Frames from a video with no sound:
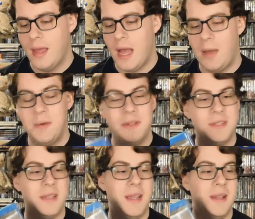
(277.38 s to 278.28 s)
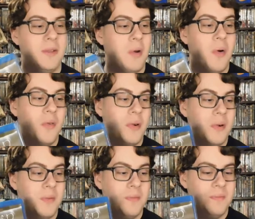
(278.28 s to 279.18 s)
I wouldn't say it over,
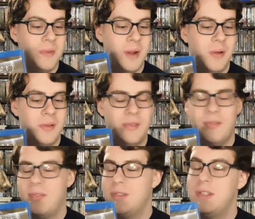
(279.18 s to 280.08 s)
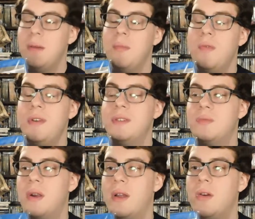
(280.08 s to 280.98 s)
for some movies
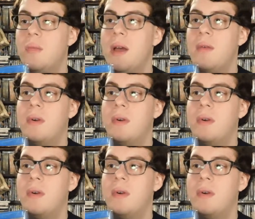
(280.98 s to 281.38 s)
where I go back,